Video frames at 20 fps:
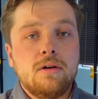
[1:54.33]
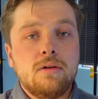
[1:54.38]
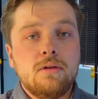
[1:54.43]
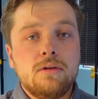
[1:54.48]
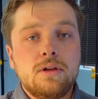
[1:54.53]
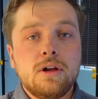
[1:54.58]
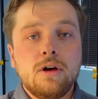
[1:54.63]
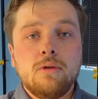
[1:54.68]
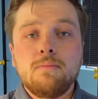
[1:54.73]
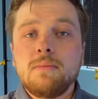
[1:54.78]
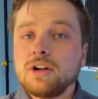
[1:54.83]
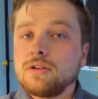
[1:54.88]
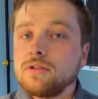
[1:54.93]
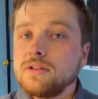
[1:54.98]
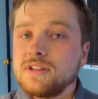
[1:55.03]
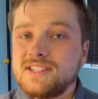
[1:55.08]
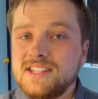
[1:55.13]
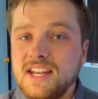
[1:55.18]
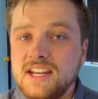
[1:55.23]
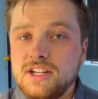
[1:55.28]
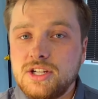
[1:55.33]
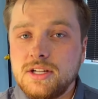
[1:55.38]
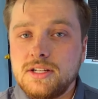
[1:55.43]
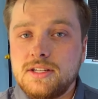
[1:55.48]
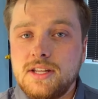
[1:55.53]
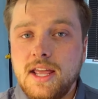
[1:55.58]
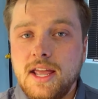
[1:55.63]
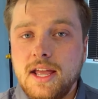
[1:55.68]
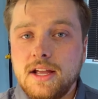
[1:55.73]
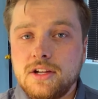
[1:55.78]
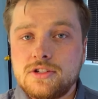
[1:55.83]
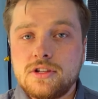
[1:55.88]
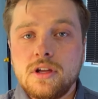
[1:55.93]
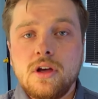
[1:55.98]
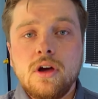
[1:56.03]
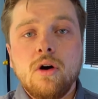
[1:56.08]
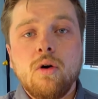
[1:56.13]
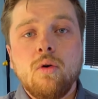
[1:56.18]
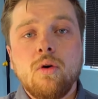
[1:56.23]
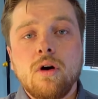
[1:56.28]
mineralization tanks
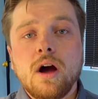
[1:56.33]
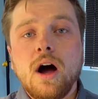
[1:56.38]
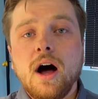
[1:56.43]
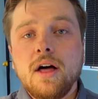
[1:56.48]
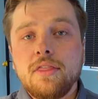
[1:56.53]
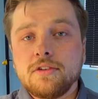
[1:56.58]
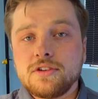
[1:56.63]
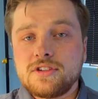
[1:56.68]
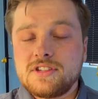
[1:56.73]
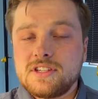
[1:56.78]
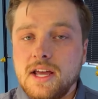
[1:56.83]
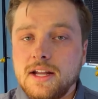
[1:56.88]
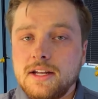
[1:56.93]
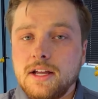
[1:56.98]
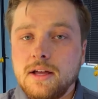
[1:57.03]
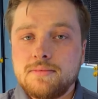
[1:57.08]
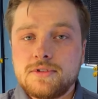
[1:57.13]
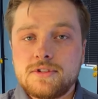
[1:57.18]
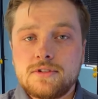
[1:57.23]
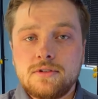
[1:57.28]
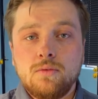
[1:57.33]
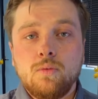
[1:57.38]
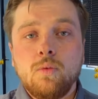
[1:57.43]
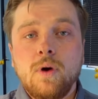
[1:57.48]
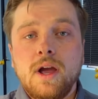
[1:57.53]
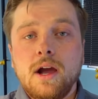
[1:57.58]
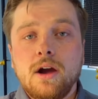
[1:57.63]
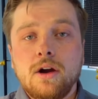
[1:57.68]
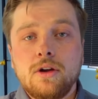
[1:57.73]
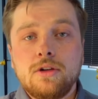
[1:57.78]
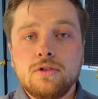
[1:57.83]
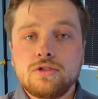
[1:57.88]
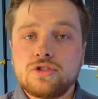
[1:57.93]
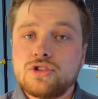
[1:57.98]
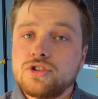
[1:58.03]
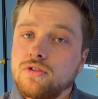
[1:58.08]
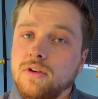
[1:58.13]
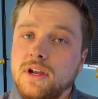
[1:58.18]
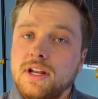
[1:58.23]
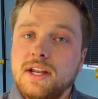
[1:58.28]
or other setups where you're
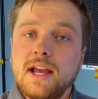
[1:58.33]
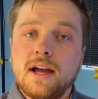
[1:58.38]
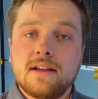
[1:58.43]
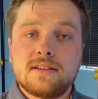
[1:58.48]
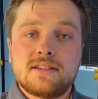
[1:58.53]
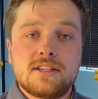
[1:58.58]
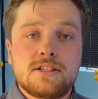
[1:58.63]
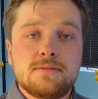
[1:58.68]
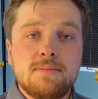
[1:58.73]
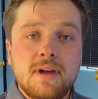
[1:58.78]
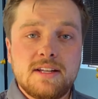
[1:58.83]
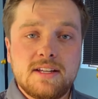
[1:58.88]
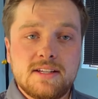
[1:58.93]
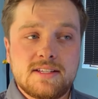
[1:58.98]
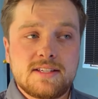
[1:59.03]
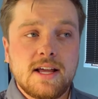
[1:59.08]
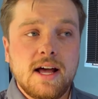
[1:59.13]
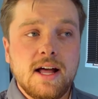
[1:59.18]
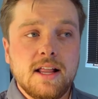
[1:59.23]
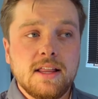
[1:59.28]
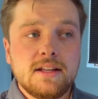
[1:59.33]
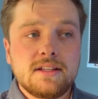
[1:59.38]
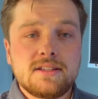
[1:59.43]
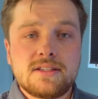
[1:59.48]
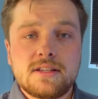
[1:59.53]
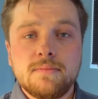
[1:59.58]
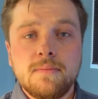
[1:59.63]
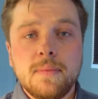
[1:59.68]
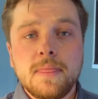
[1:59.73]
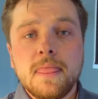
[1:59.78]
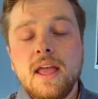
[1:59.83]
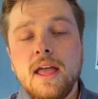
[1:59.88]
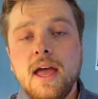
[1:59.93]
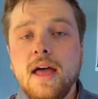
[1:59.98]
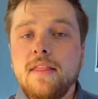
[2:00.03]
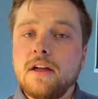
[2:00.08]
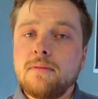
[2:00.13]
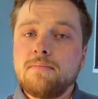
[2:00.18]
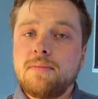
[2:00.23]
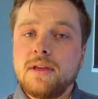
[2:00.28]
screening out suspended solids, and
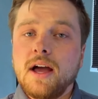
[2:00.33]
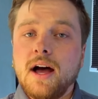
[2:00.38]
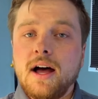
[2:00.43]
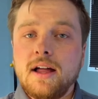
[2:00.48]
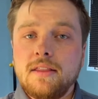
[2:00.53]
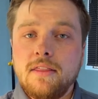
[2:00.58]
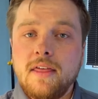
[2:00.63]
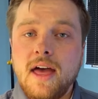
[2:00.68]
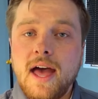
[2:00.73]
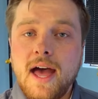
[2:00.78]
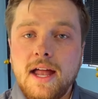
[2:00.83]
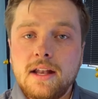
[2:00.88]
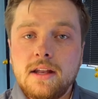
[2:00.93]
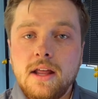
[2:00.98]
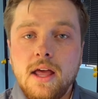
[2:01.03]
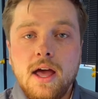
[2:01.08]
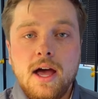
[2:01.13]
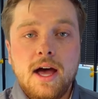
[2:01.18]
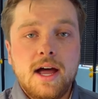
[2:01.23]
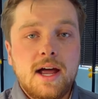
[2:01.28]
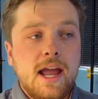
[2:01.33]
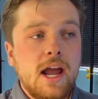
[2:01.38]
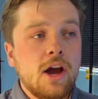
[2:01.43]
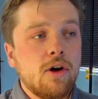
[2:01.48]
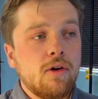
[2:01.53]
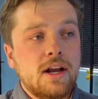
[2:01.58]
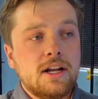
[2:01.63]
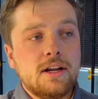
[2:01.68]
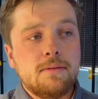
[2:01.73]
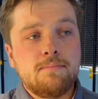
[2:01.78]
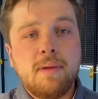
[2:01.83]
then beyond that, aerated